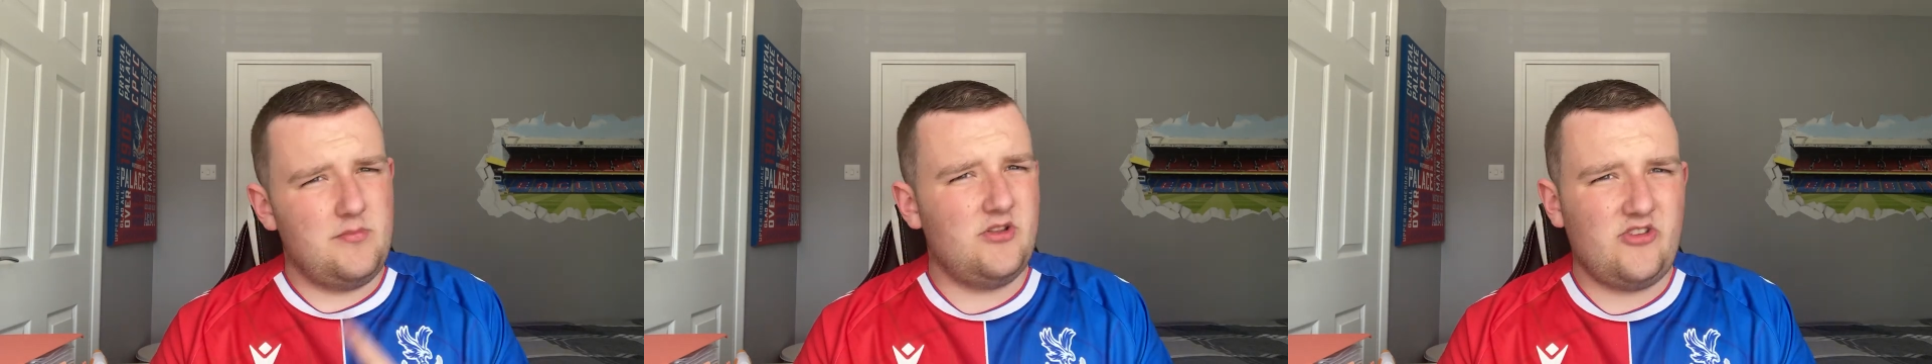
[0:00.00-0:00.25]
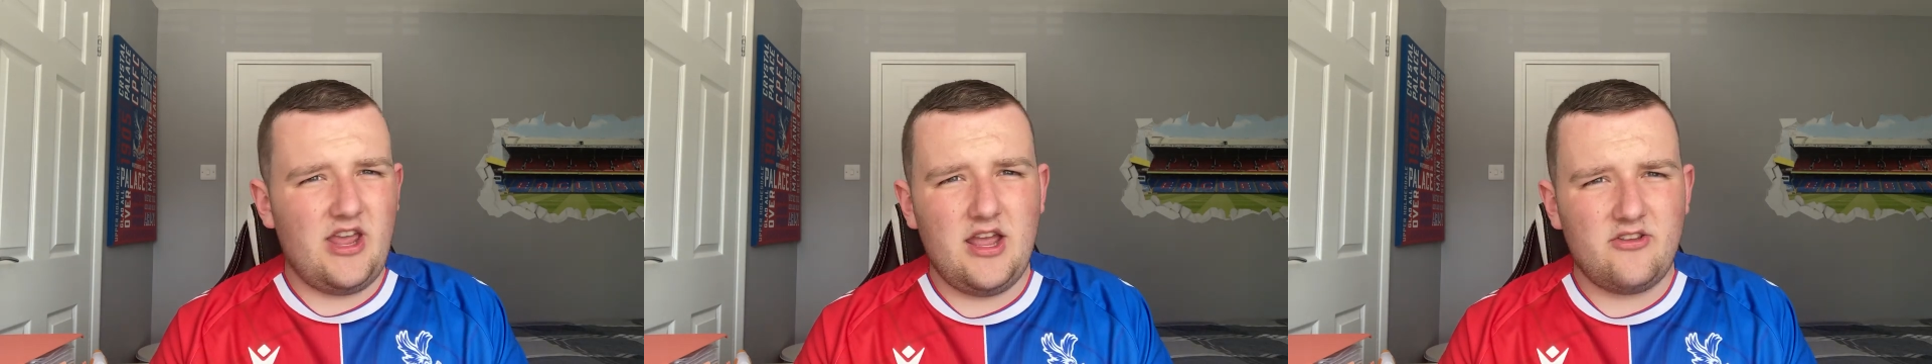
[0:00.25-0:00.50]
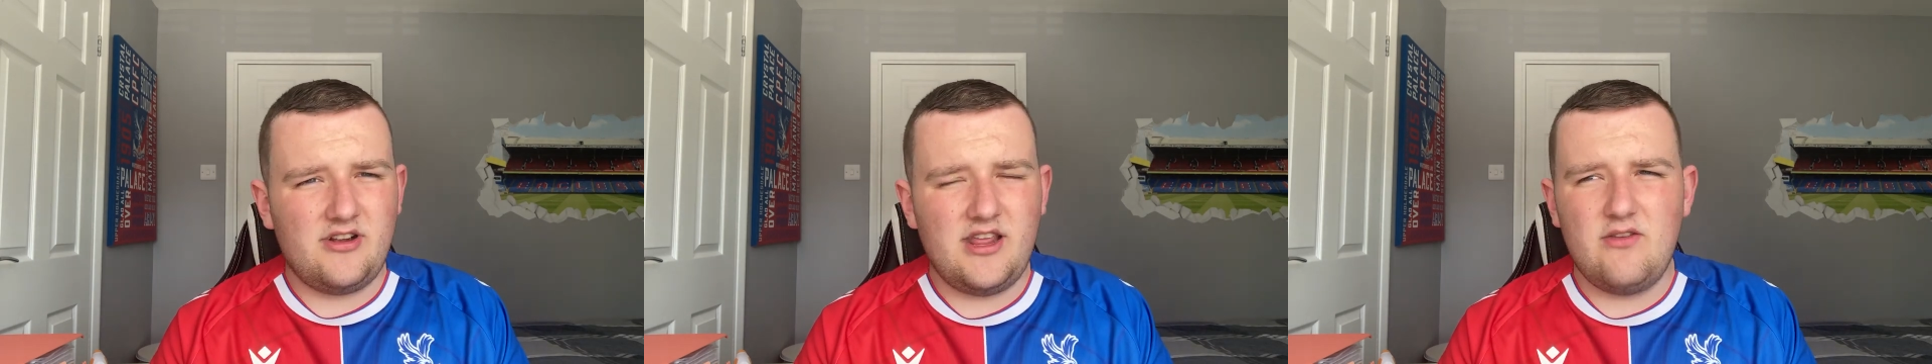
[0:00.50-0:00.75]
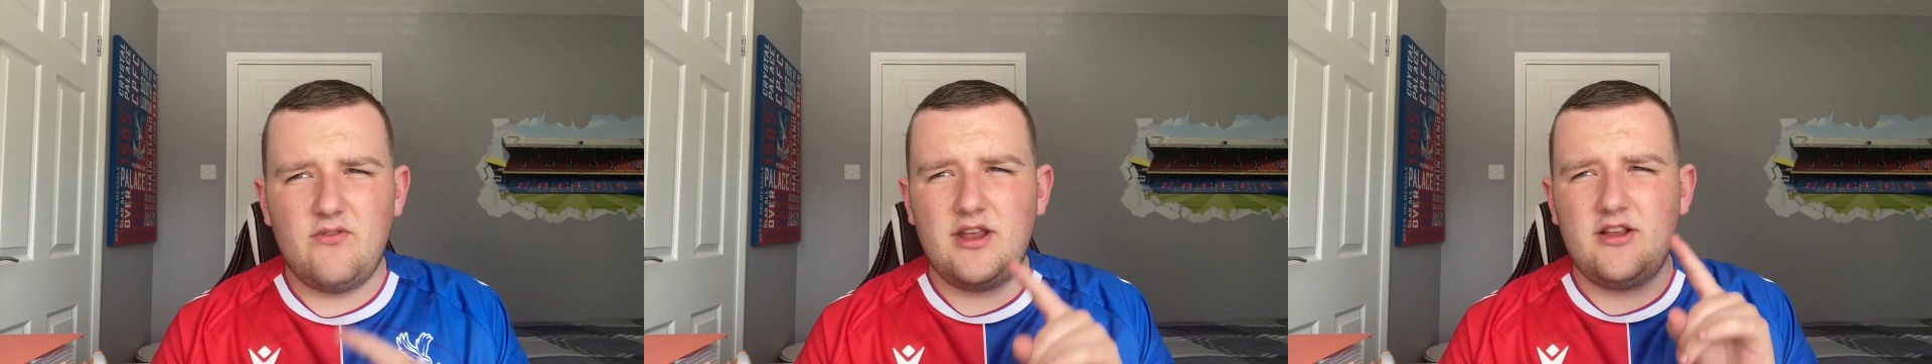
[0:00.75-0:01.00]
Mateta's
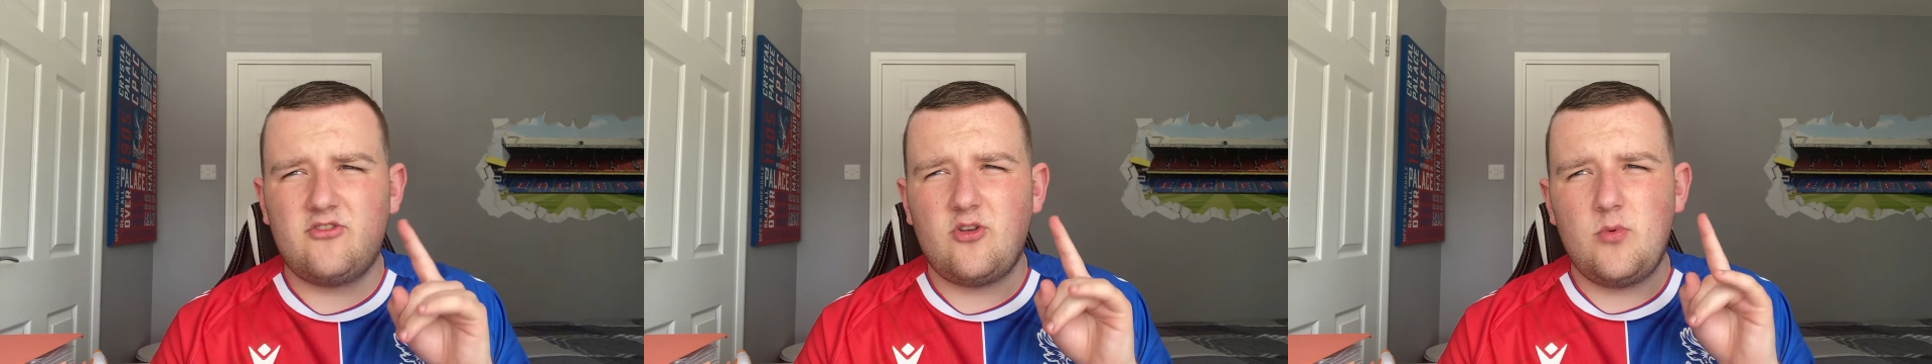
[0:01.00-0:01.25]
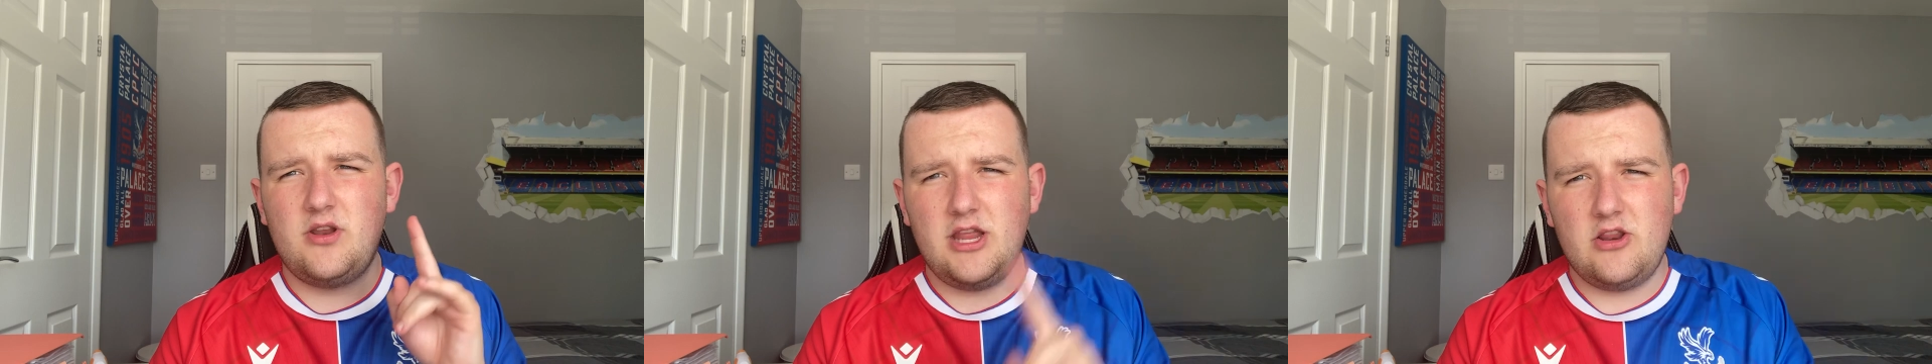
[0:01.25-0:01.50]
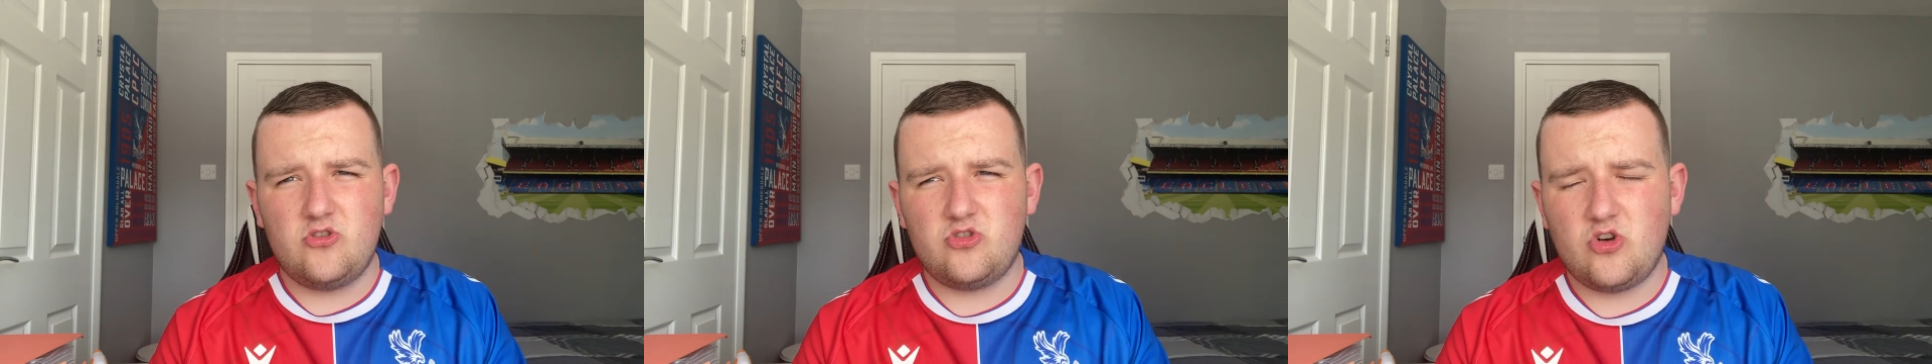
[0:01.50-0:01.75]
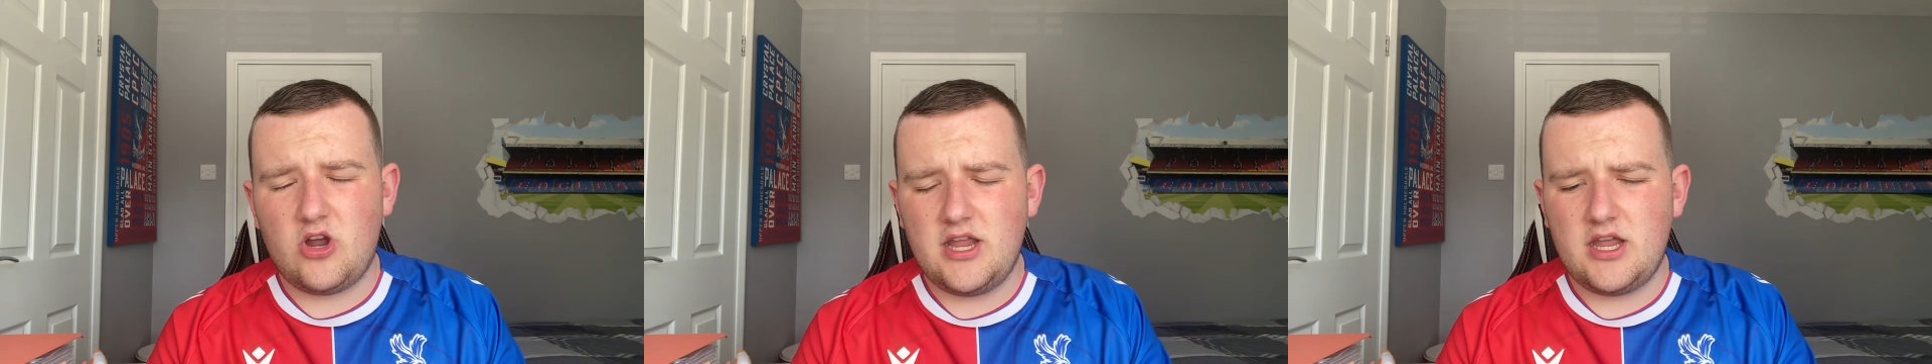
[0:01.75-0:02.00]
leaving, so we need a
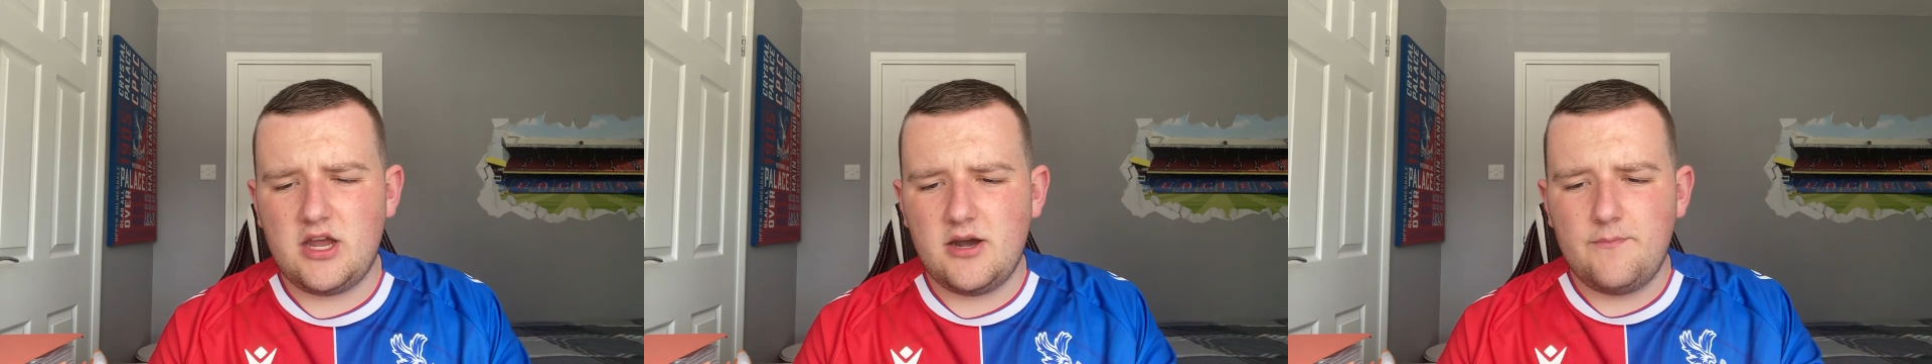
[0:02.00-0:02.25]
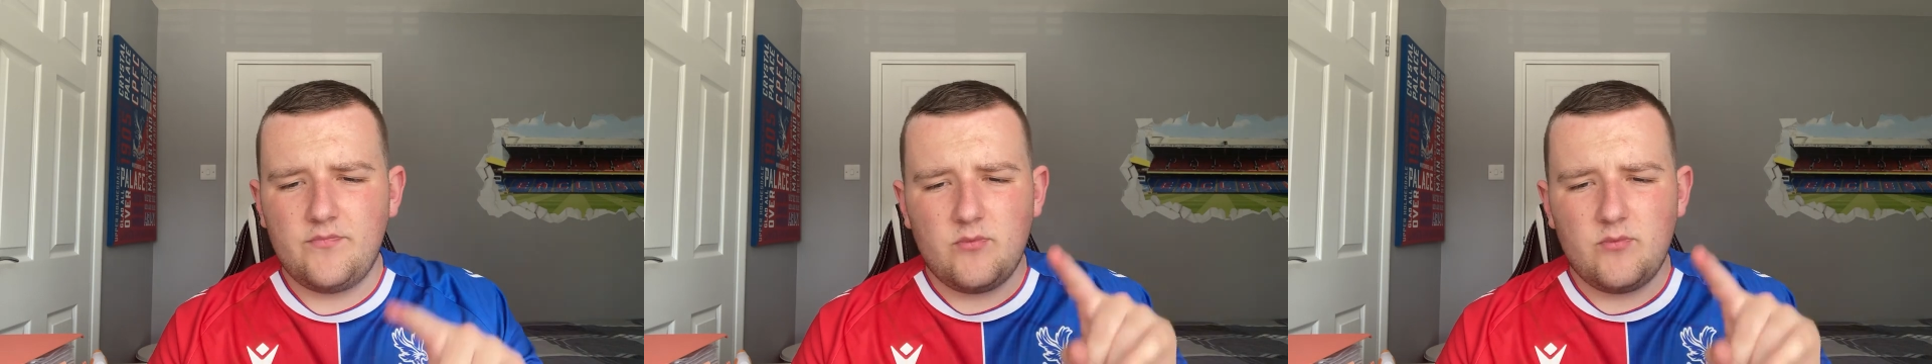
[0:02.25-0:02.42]
striker.